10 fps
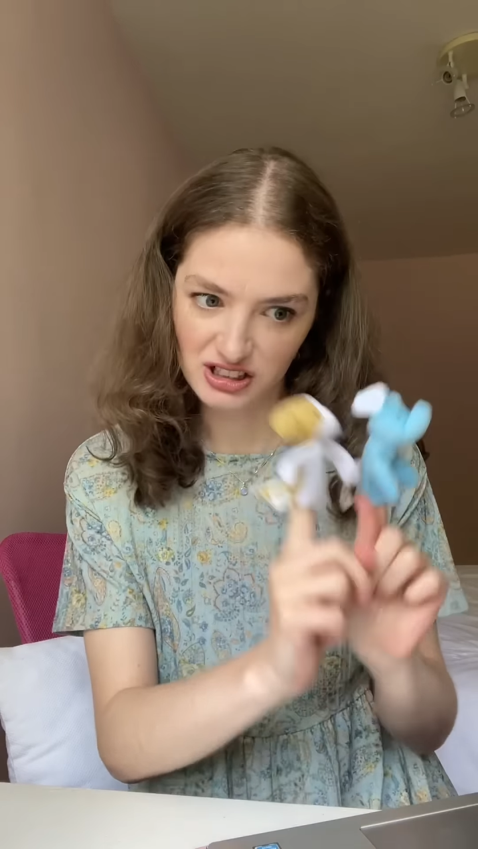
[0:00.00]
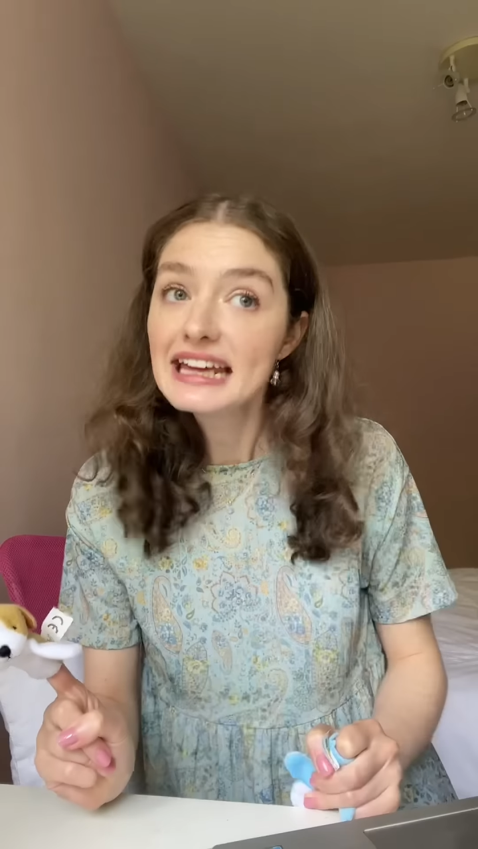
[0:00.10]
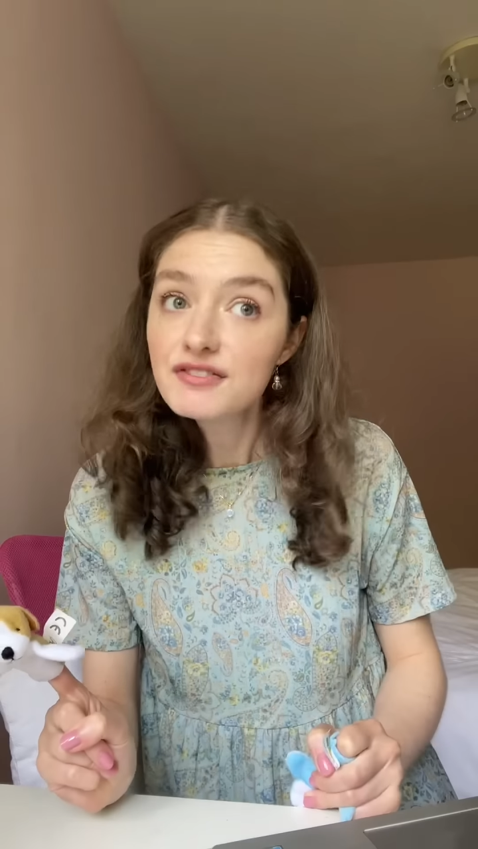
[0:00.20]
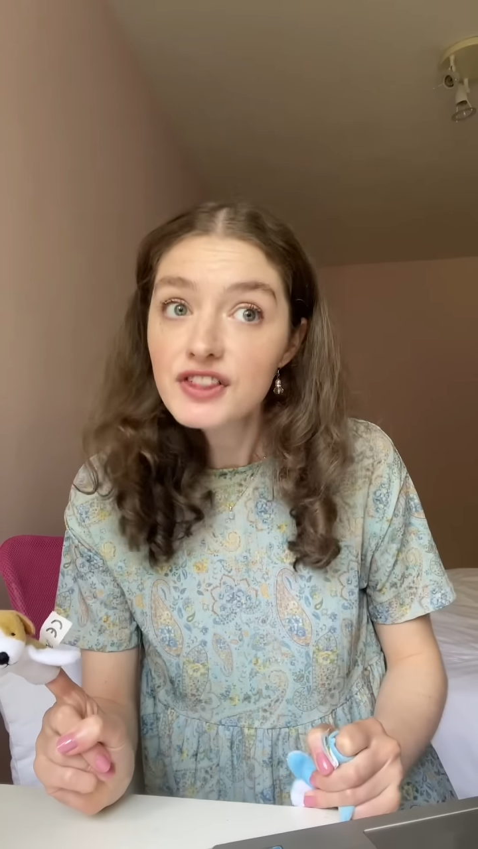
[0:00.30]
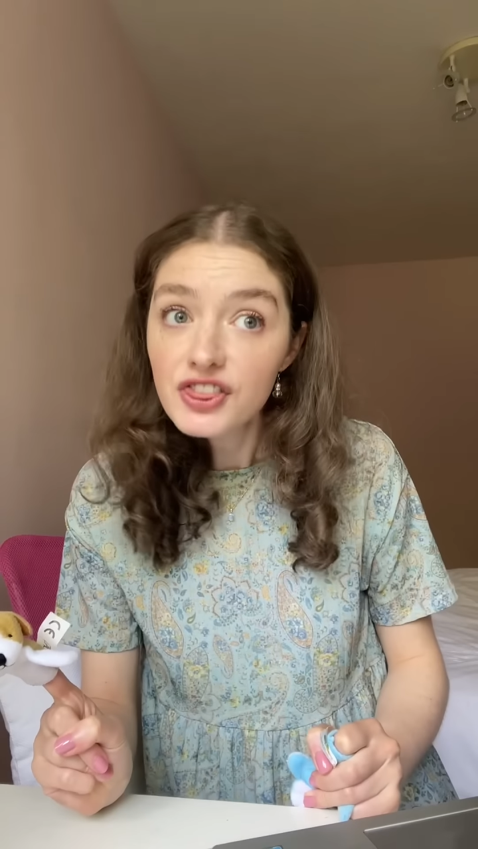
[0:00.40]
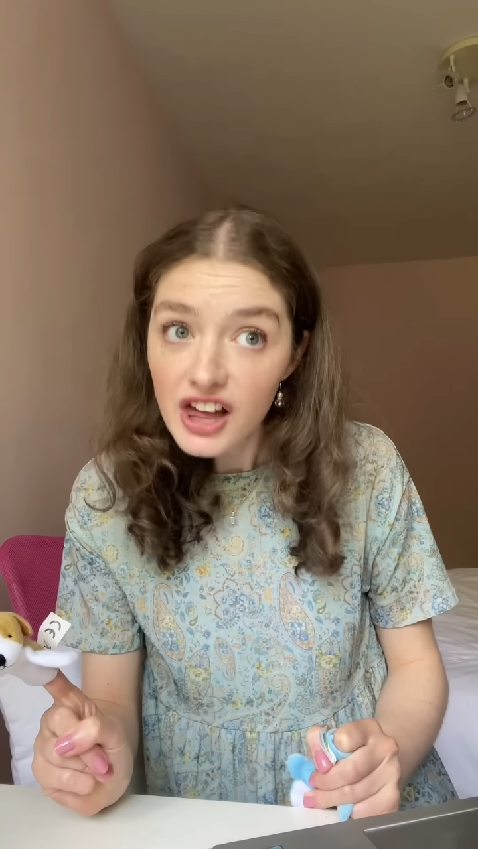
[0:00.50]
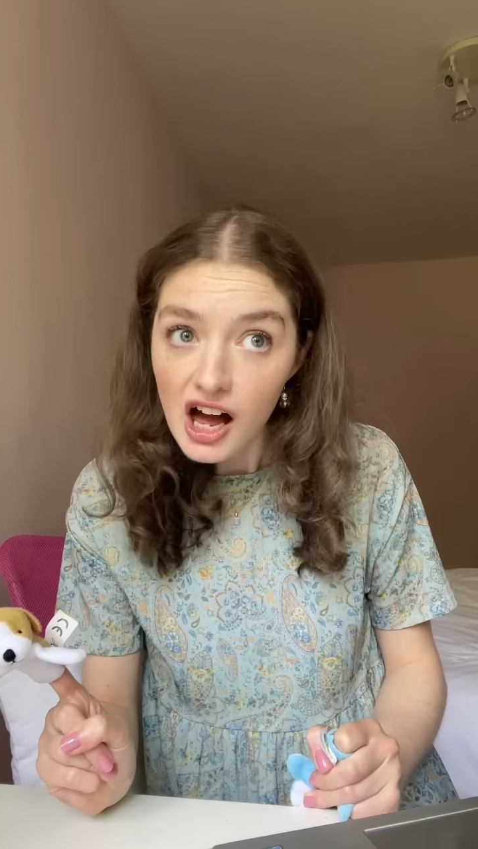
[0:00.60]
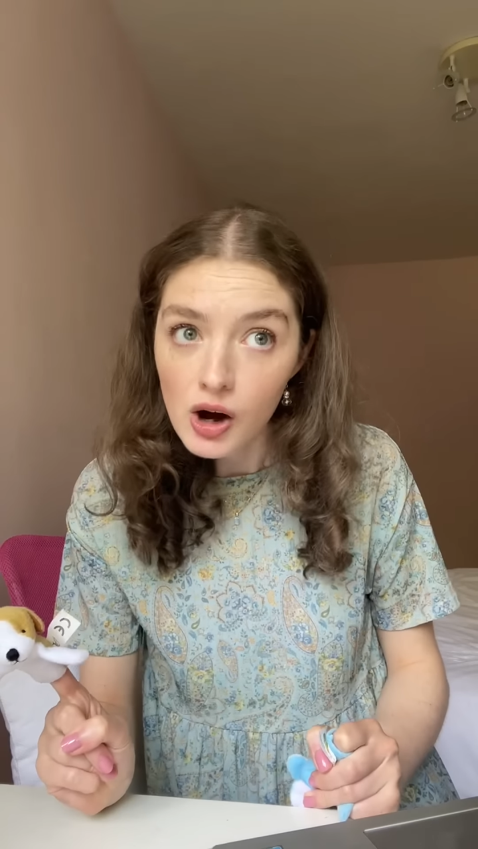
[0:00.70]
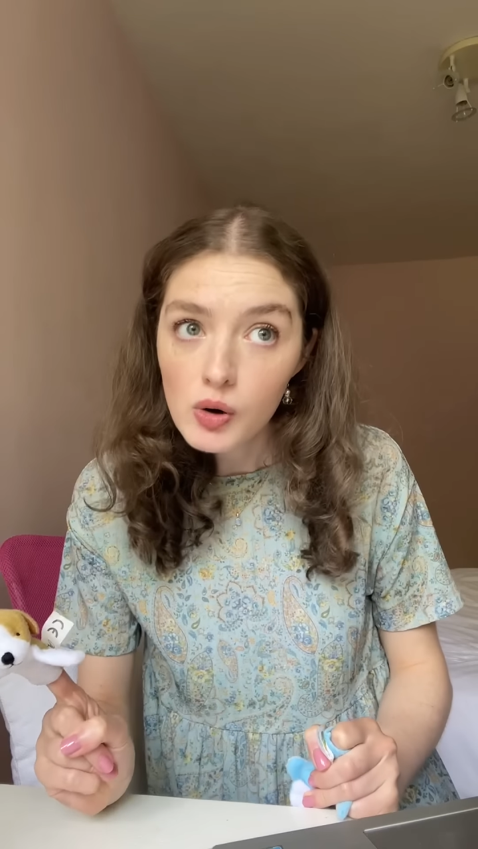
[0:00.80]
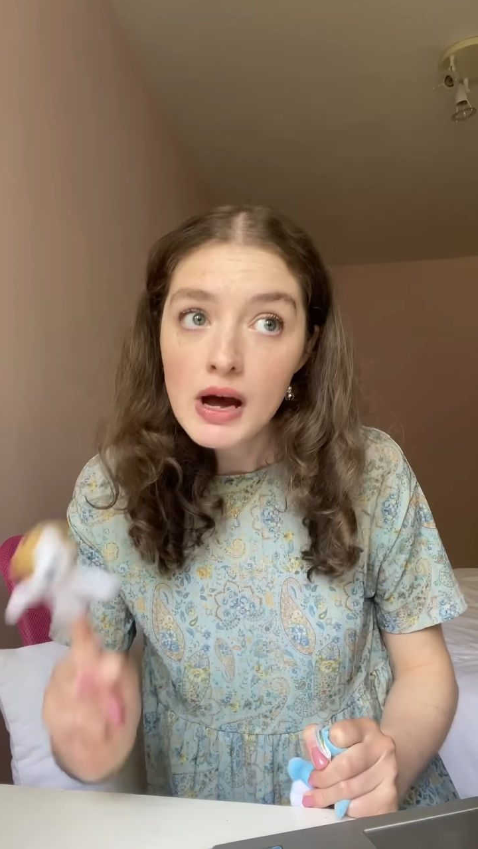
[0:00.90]
Even
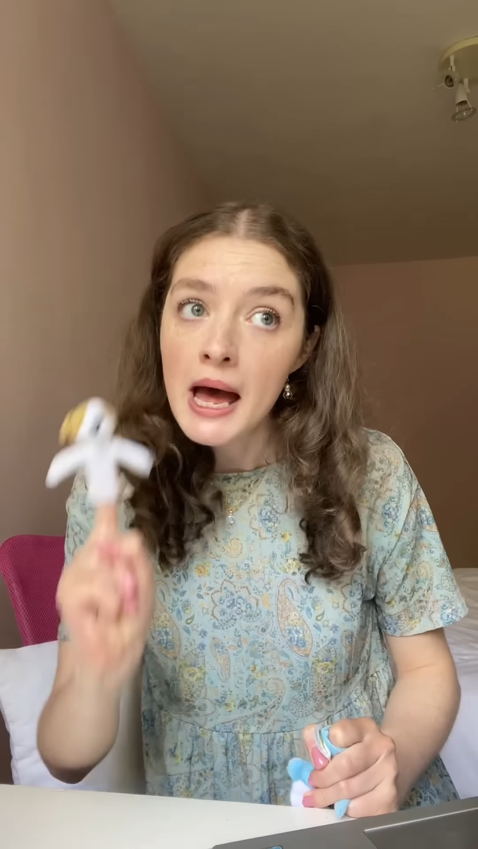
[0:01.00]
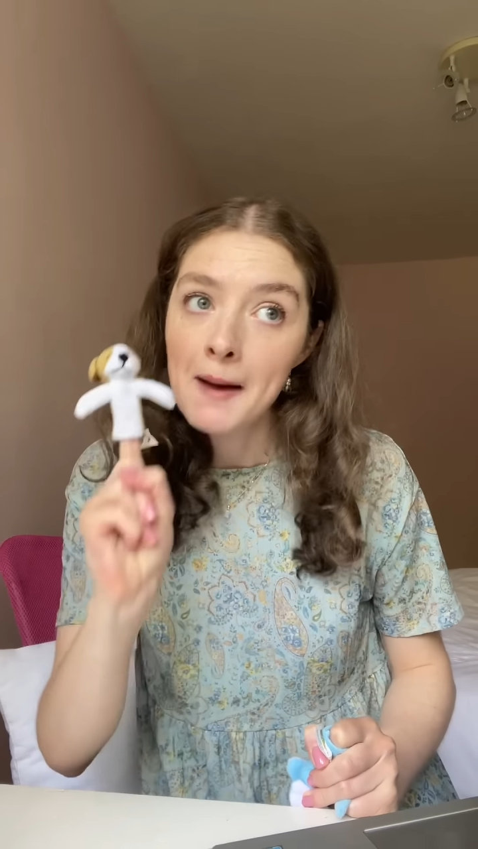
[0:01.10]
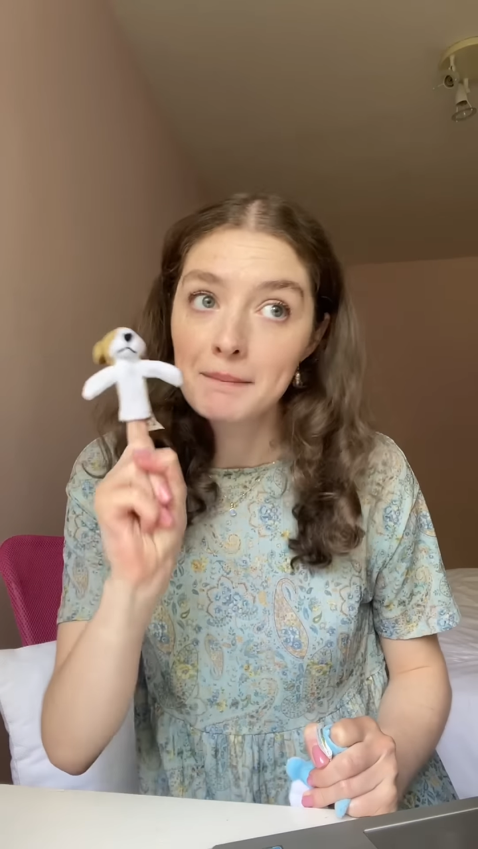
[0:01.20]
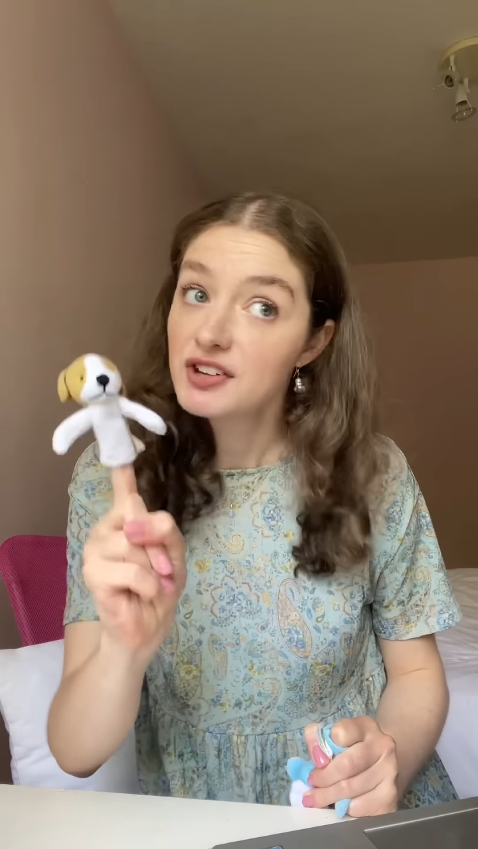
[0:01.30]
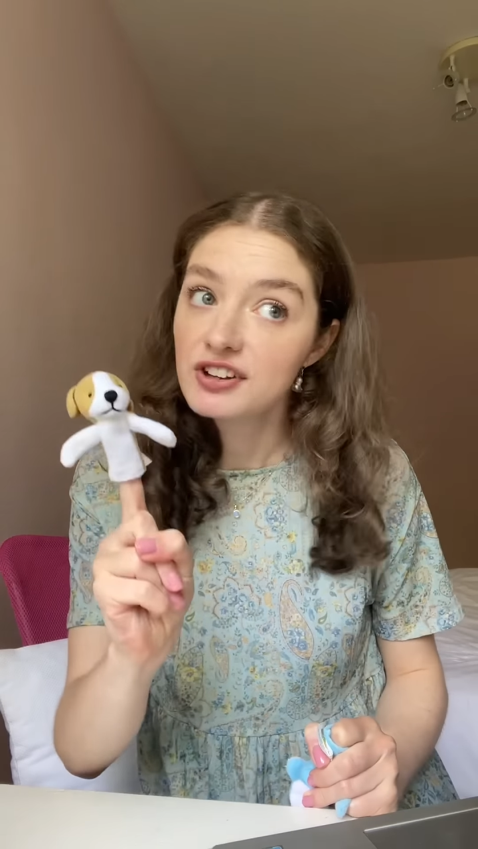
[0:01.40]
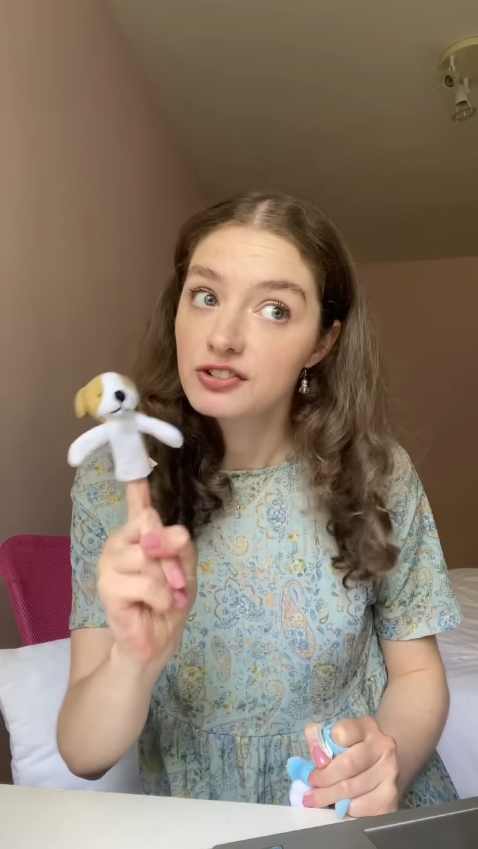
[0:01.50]
though Mrs.